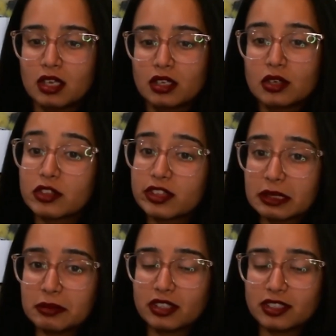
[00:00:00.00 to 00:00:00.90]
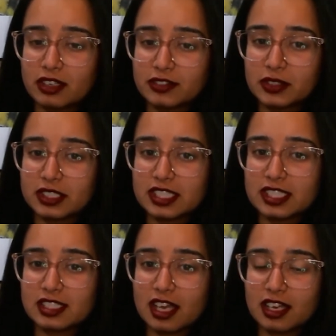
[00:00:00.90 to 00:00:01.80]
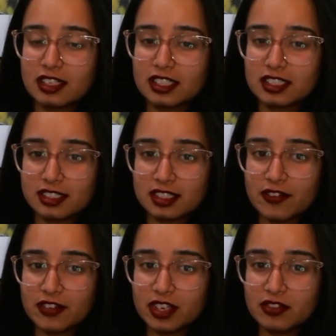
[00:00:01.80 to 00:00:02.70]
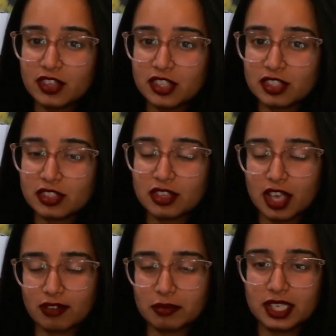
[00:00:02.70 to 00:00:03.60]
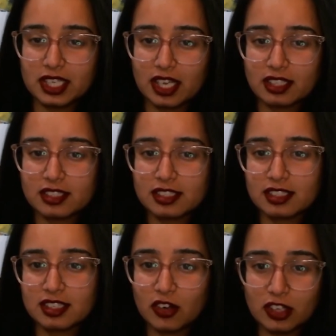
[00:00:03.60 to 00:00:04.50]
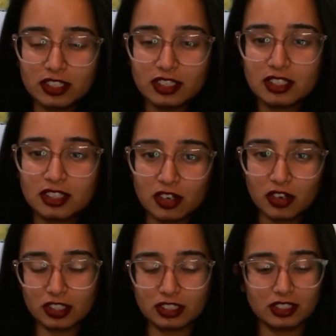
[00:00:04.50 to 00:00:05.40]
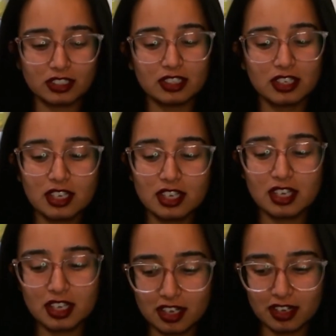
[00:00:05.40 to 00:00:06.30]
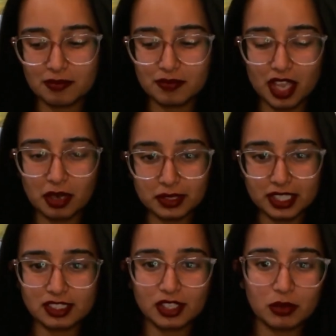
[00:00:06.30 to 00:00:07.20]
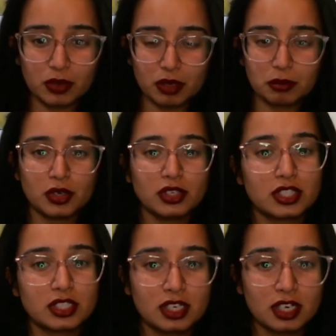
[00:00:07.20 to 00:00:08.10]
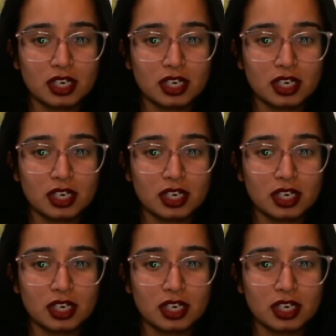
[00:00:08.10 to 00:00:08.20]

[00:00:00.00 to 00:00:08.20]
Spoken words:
Cool thing about GraphQL is that it doesn't have any version, so everybody gets all the updates that you want to push.